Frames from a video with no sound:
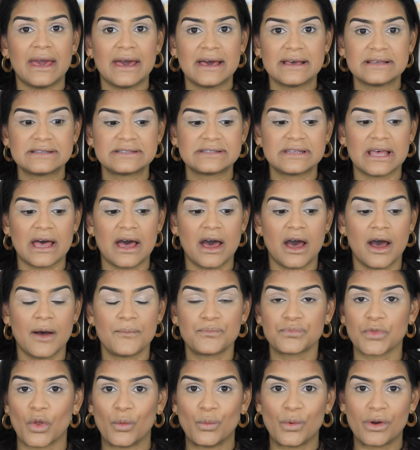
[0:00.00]
guess
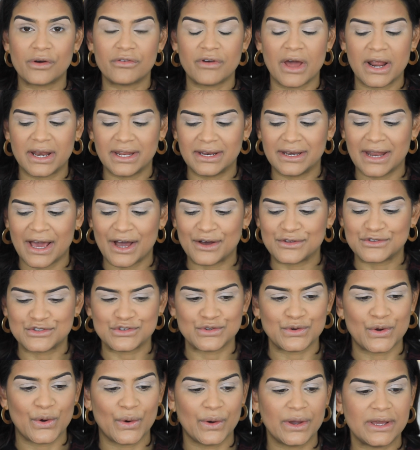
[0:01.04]
we're ready now
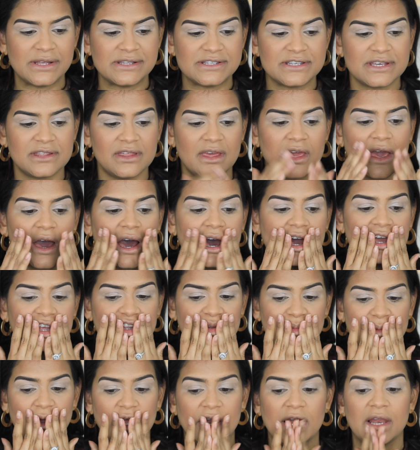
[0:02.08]
to go into the
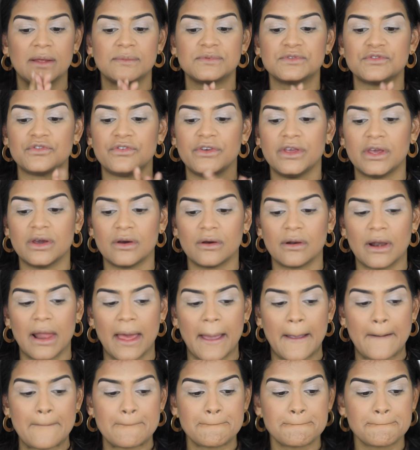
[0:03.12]
eyes. My lips feel
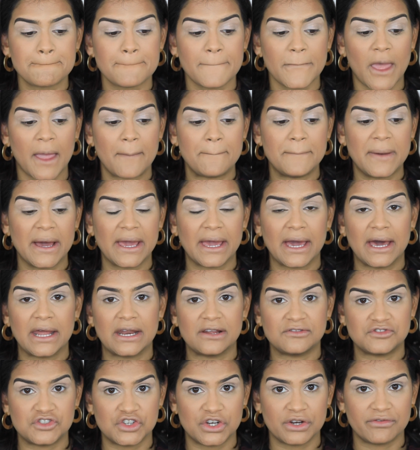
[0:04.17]
like, my god,
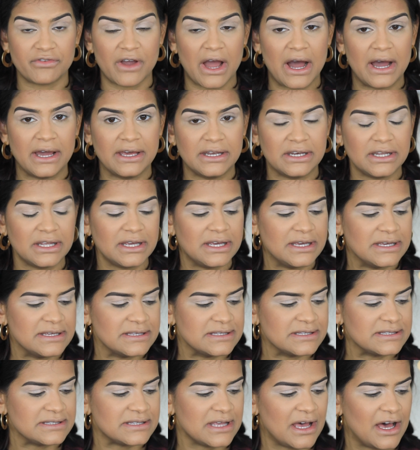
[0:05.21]
I should have gotten
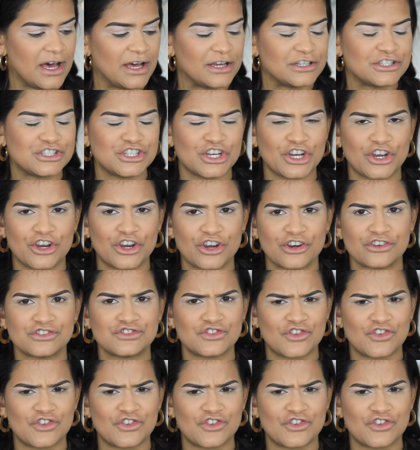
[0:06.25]
his sugar